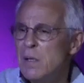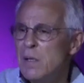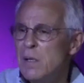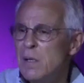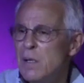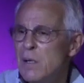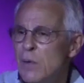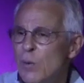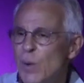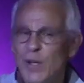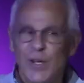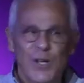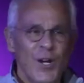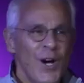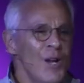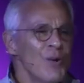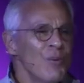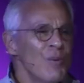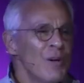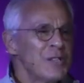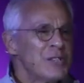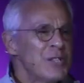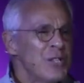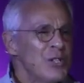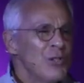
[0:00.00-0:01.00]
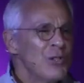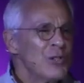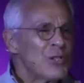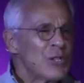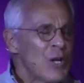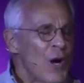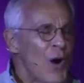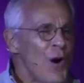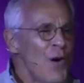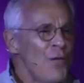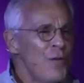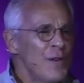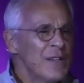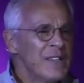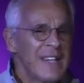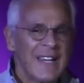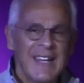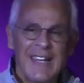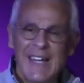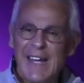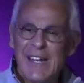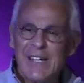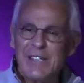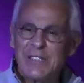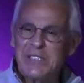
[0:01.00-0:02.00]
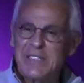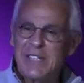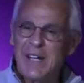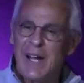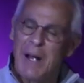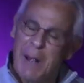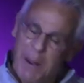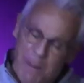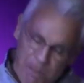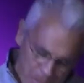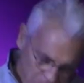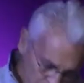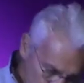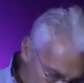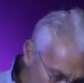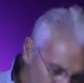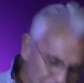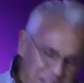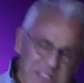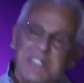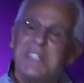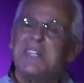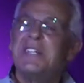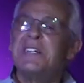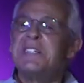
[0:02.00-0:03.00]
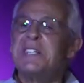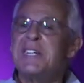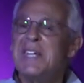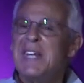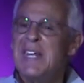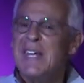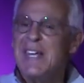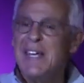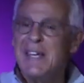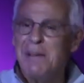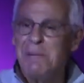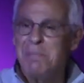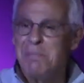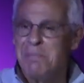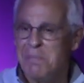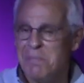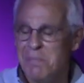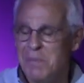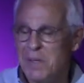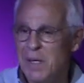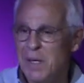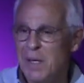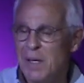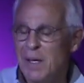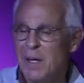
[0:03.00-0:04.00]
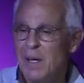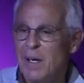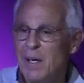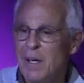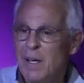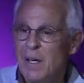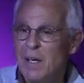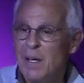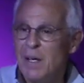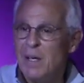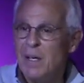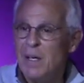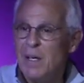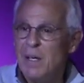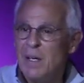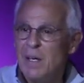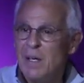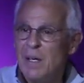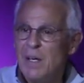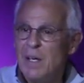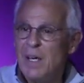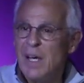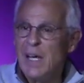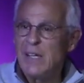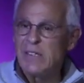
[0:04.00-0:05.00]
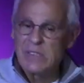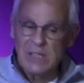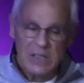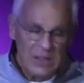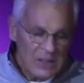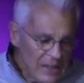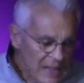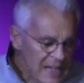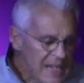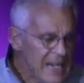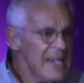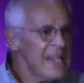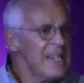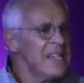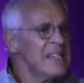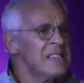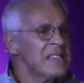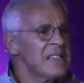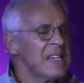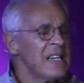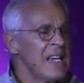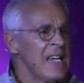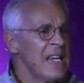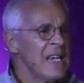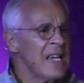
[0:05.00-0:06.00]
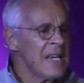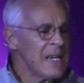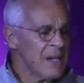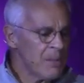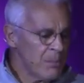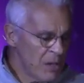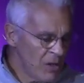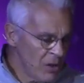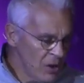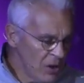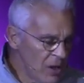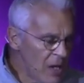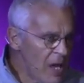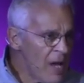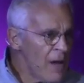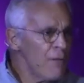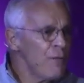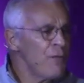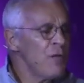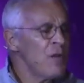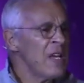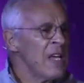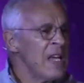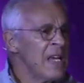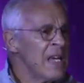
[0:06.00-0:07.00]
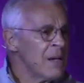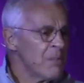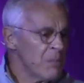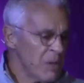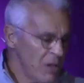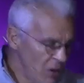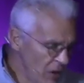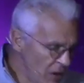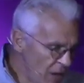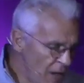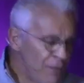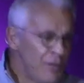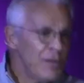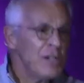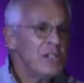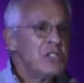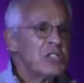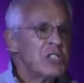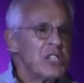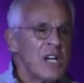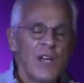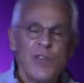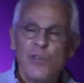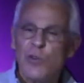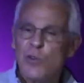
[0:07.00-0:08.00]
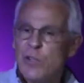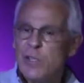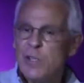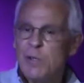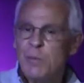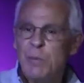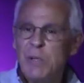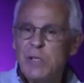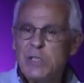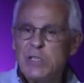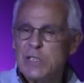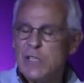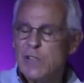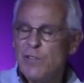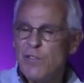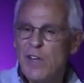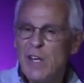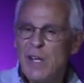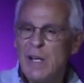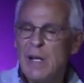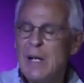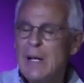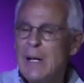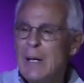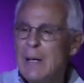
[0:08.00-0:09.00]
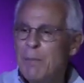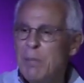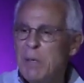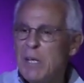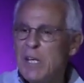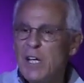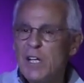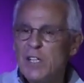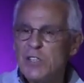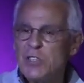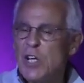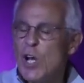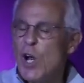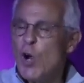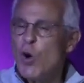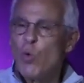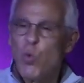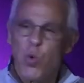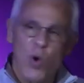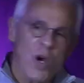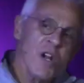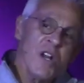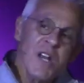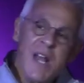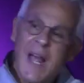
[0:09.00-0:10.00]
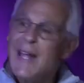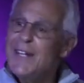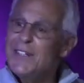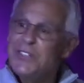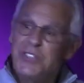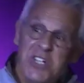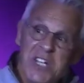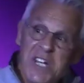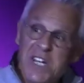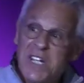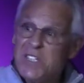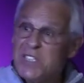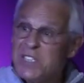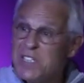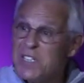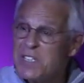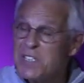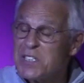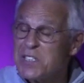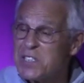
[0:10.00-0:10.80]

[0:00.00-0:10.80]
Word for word: When God wants to use COVID to get us to press into him and to lean into Him and love Him and love each other in the midst of it because we're not Jesus.